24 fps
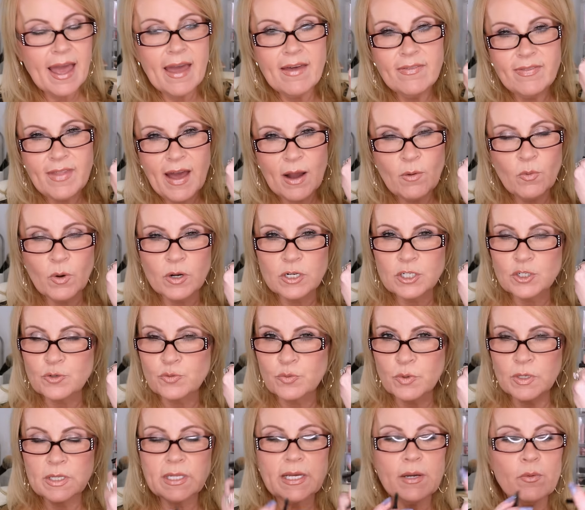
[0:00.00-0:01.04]
And that
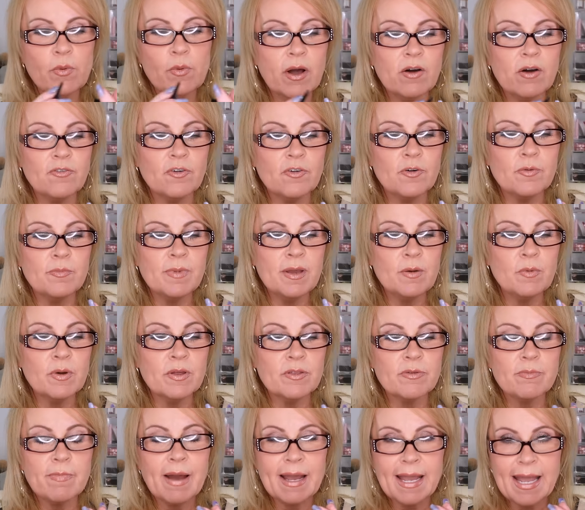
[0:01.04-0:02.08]
works really well for me
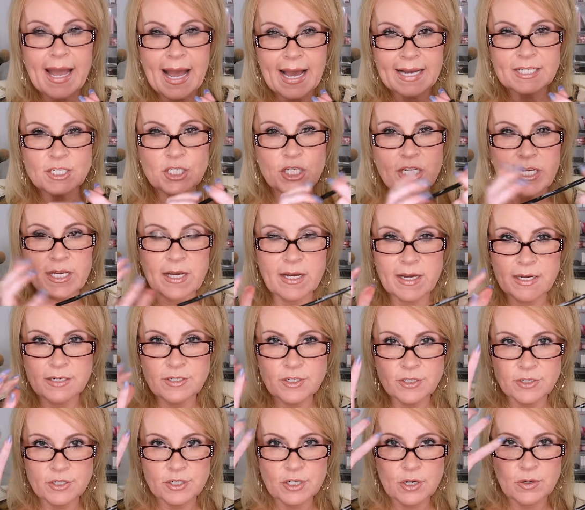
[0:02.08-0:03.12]
with my ashy
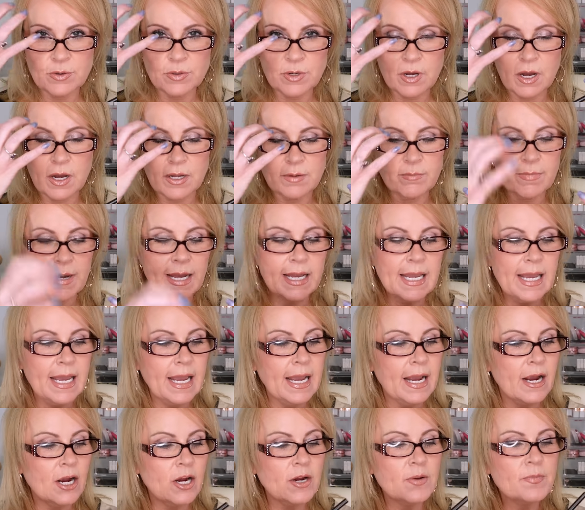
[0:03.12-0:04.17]
undertone on my
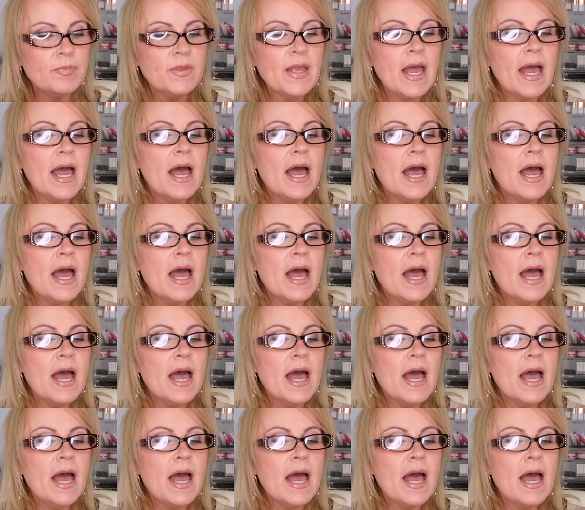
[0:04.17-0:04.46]
hair.